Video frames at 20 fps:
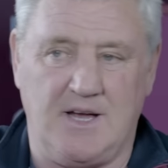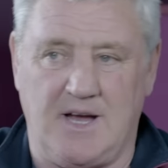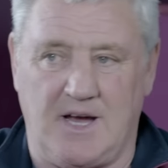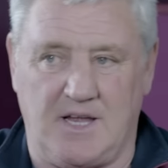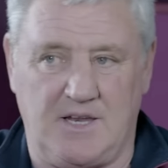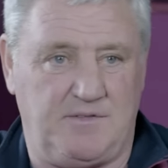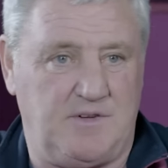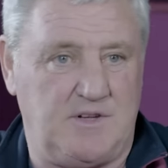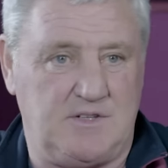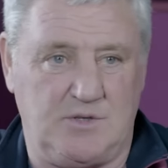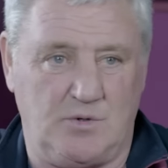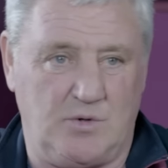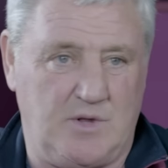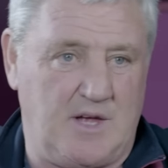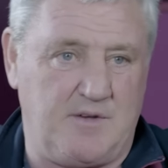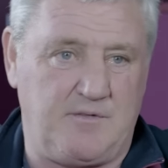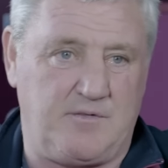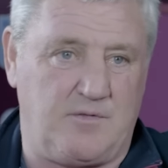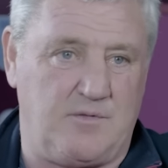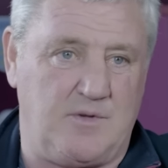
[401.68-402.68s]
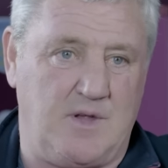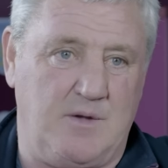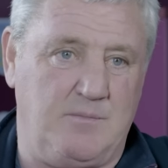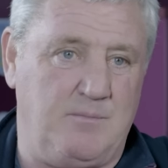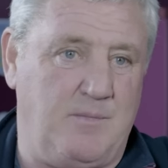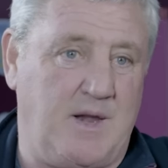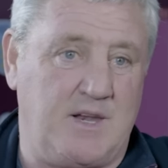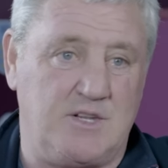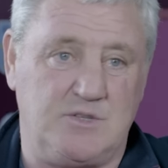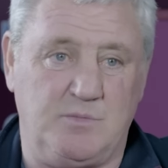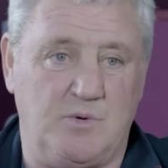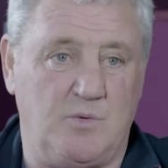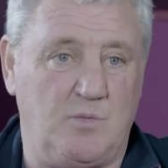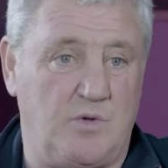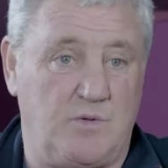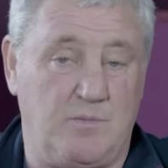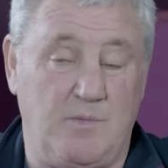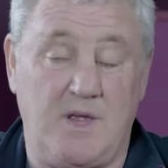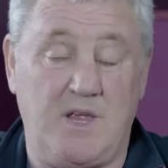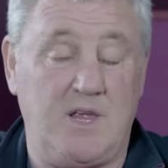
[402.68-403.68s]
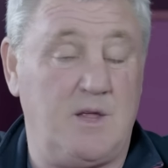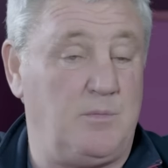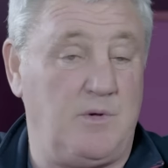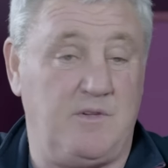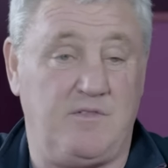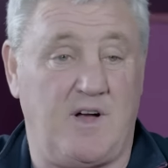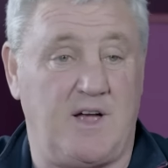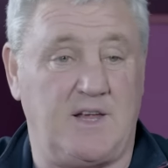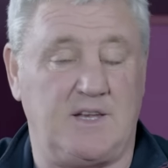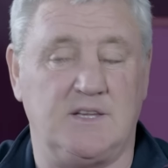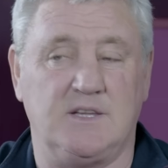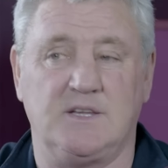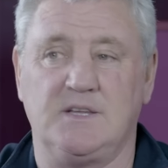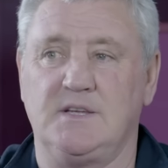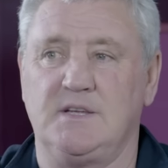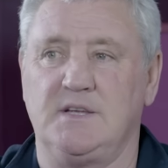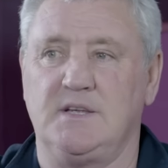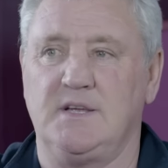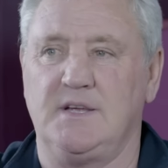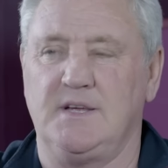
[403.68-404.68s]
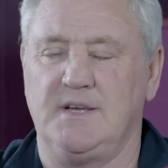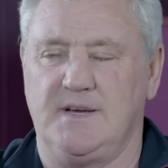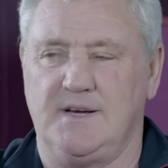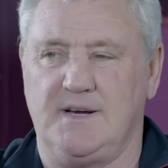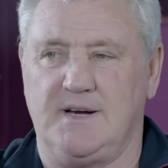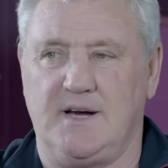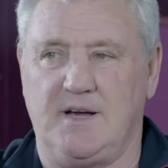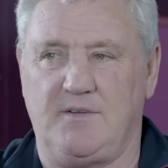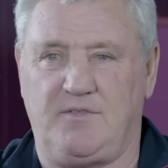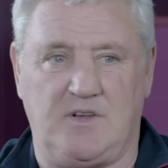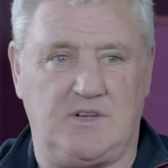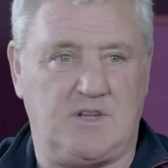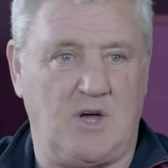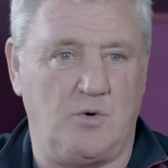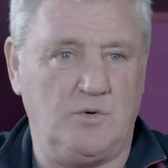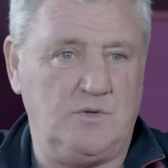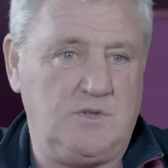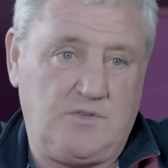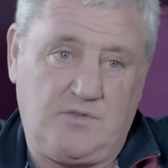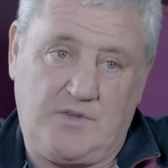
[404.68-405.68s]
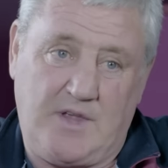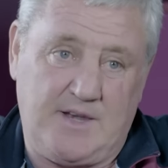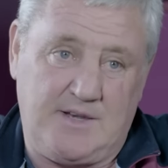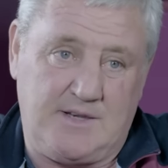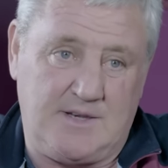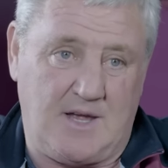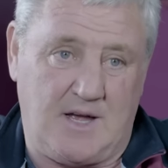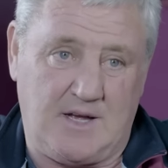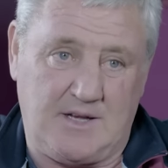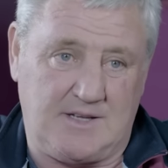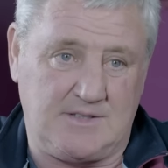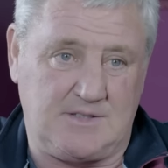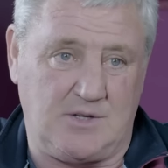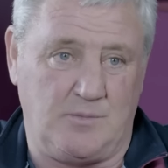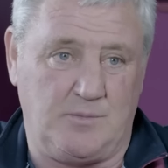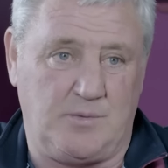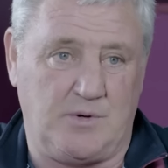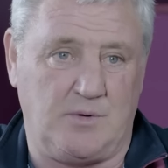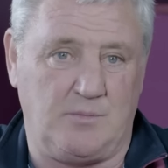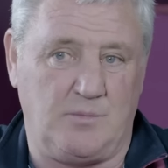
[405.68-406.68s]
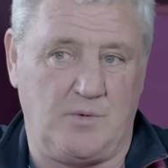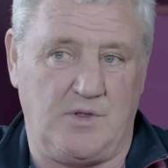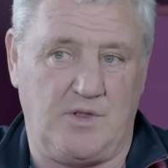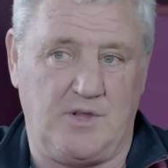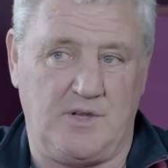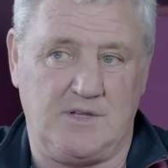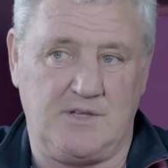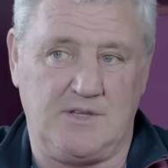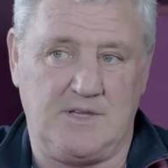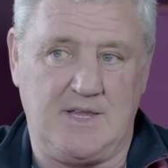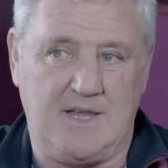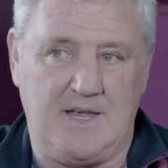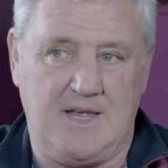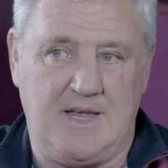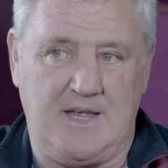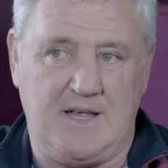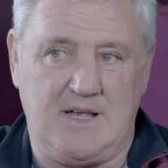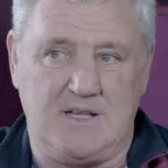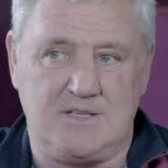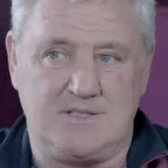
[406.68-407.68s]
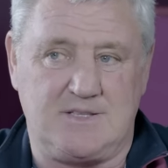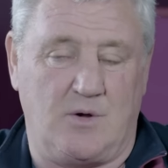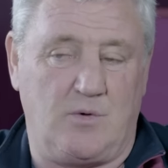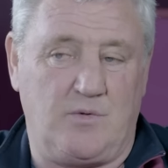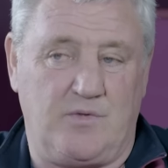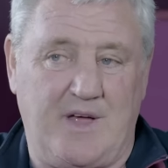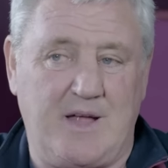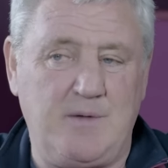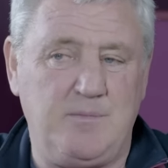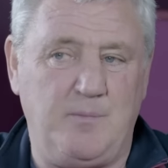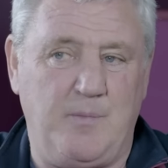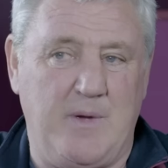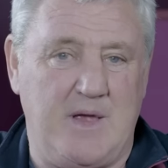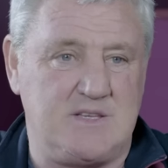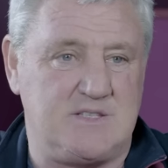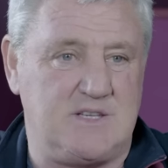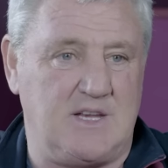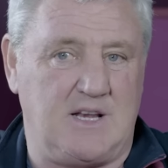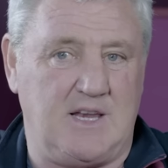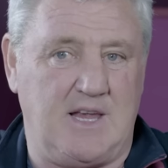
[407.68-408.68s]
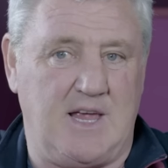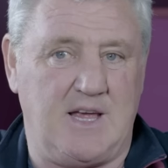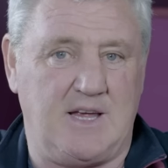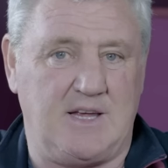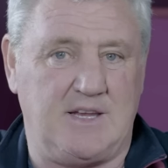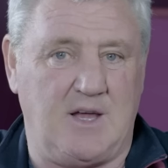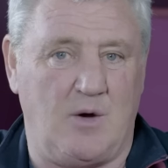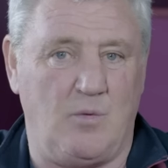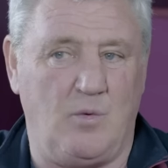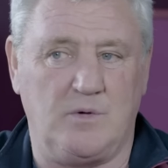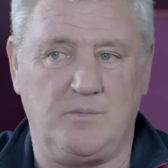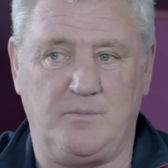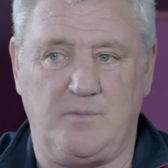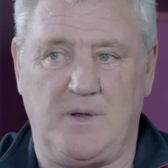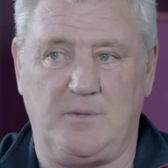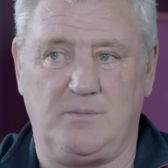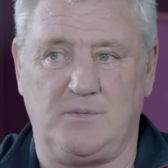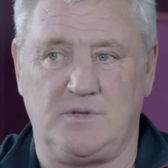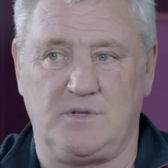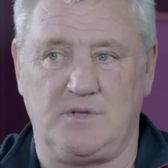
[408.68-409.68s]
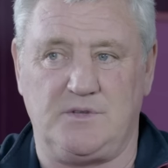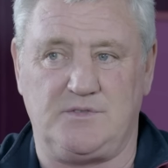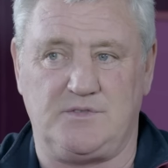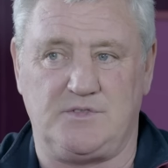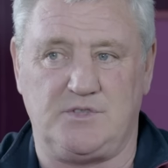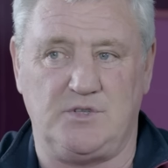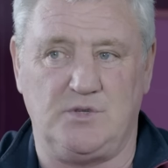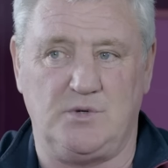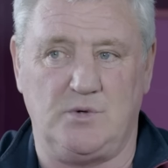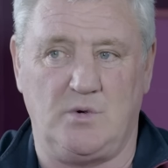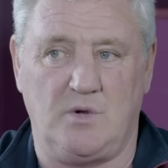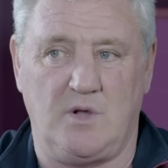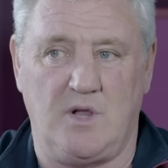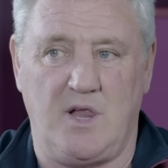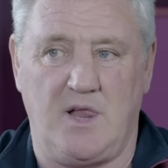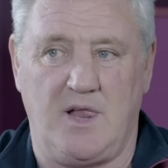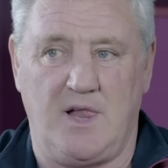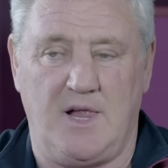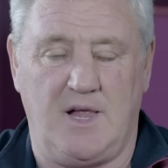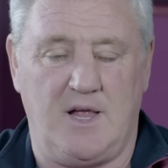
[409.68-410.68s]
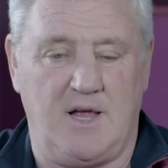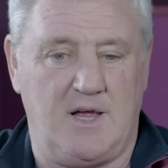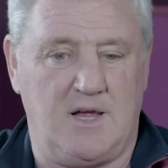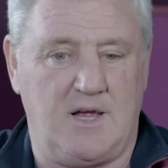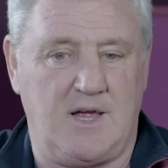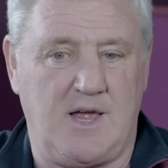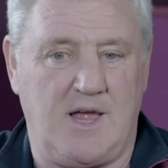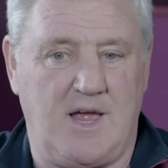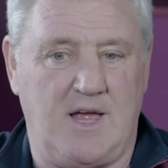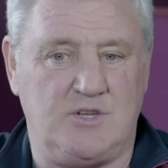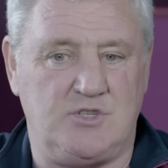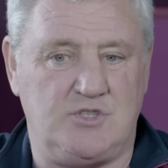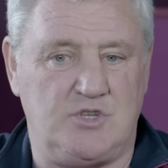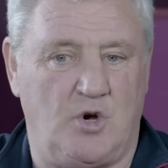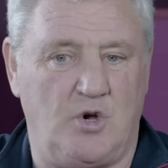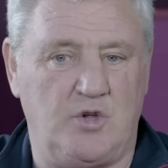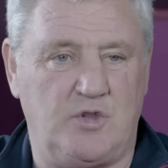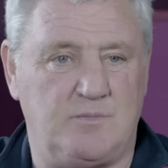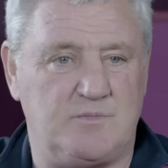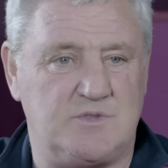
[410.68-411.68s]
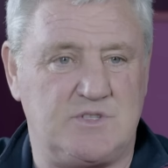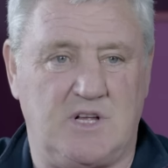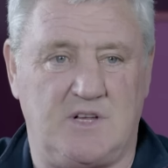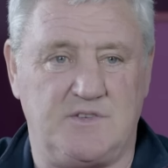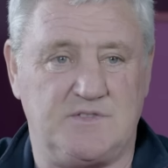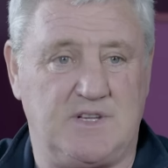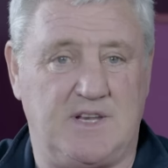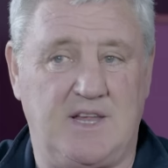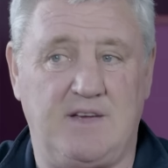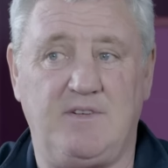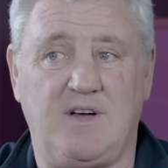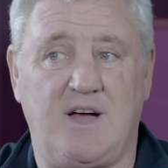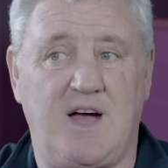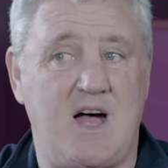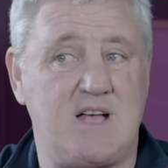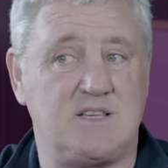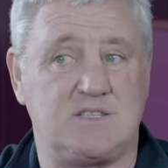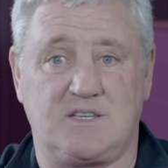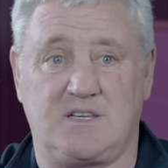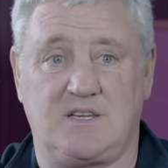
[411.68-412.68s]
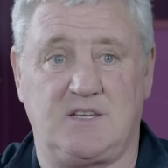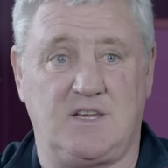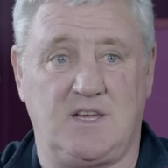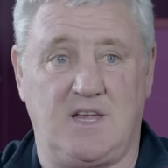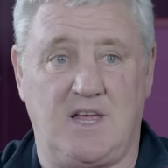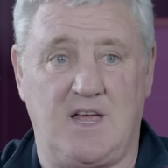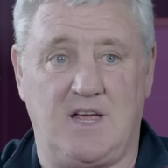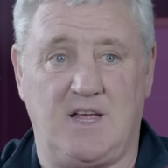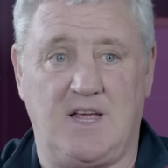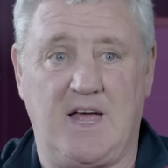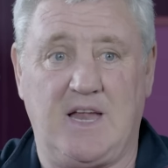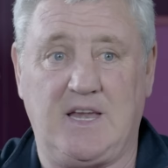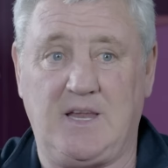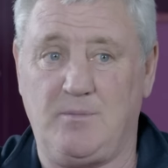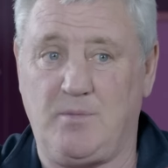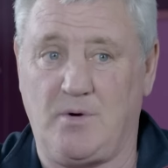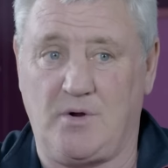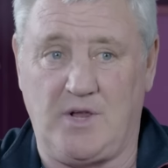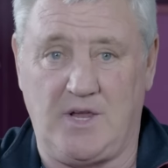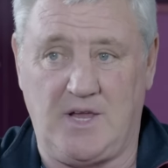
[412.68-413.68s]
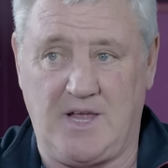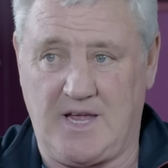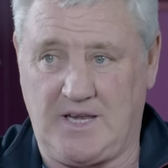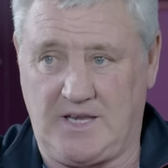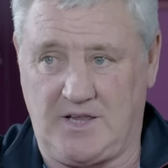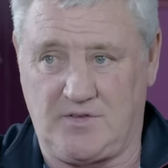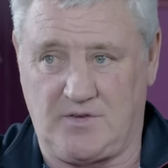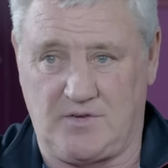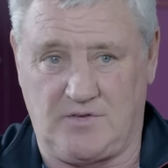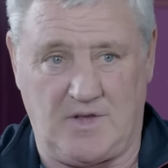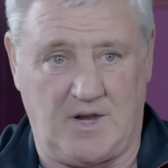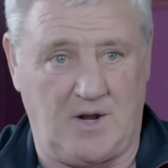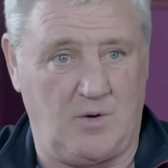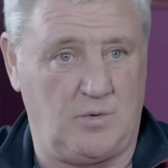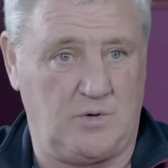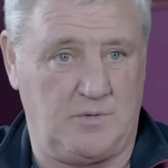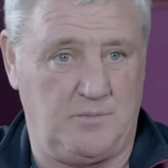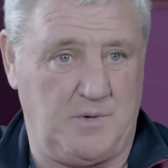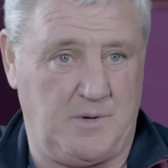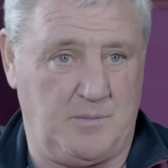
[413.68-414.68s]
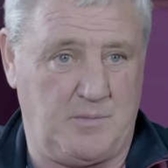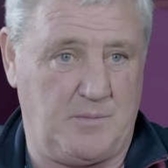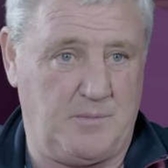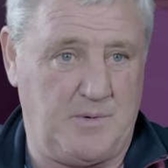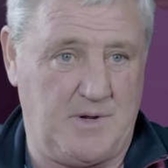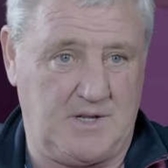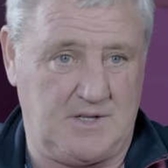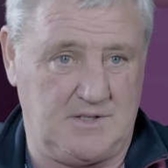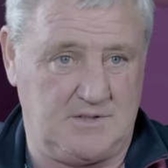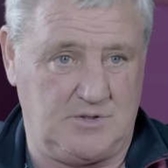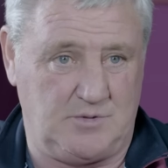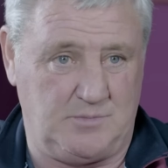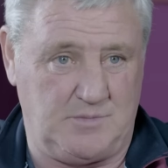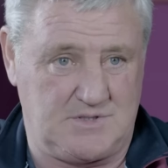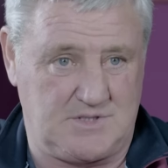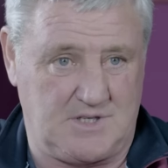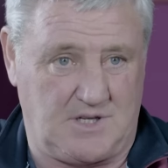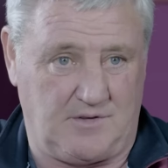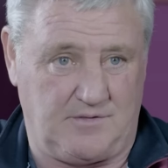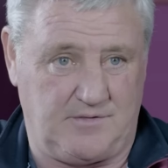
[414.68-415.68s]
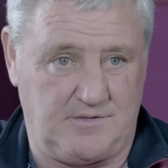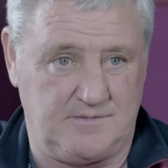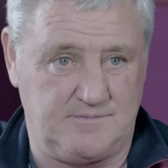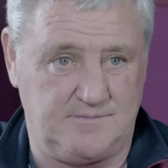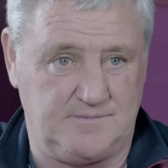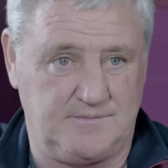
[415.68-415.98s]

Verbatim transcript: And if you do that in management with me, you'll be fine. If you don't, then I don't put up with it. So that basically it, and I want people to enjoy themselves. I never ask anybody anything that I wouldn't be prepared to do myself.